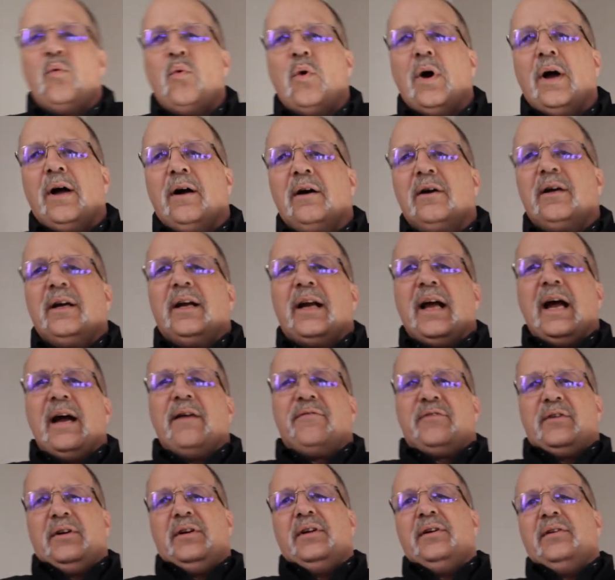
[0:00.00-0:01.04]
Well, good
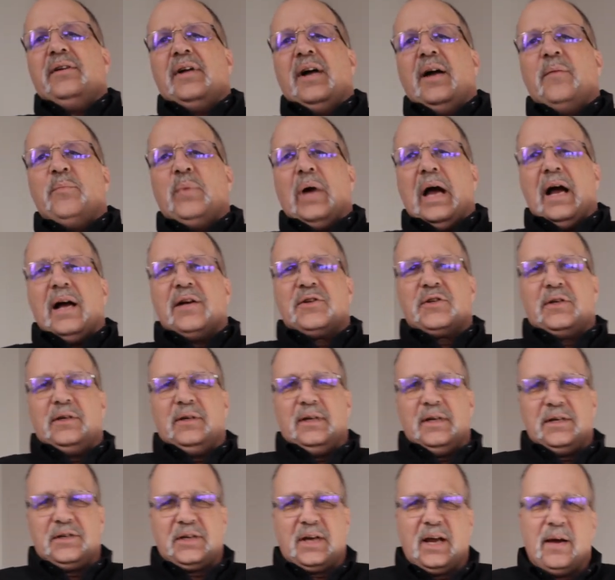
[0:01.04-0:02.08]
afternoon. I'm Pastor
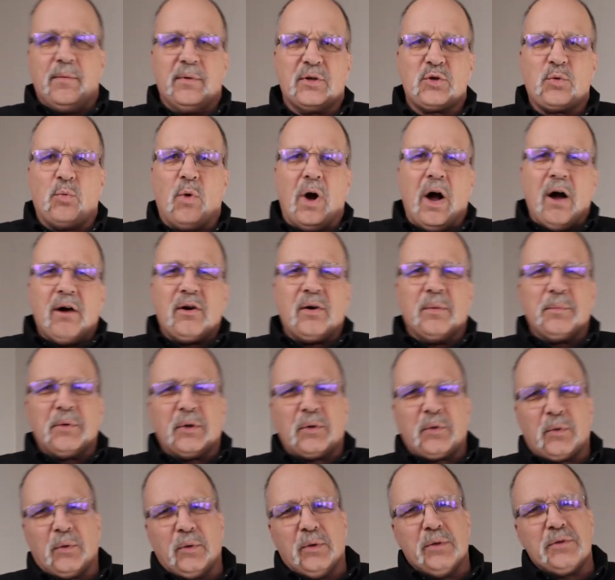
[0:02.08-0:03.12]
Les Camus. Welcome to
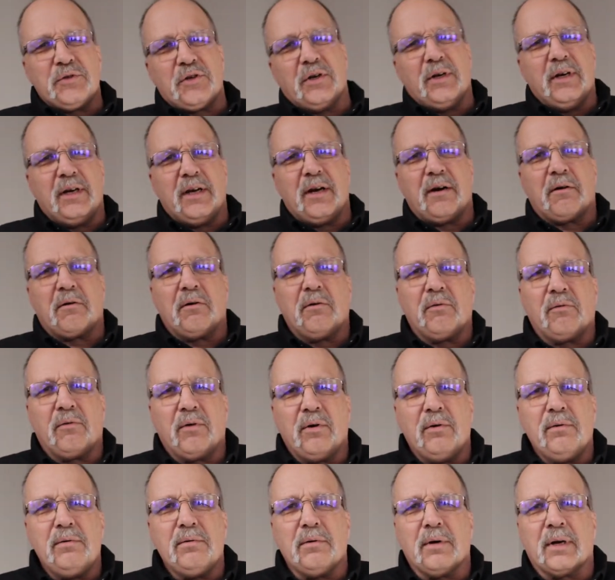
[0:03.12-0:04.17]
Cruisin' an Arrow
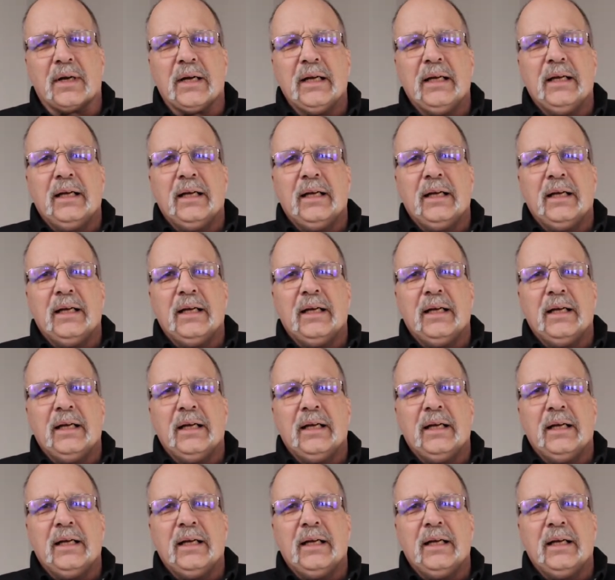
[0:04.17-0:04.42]
Road.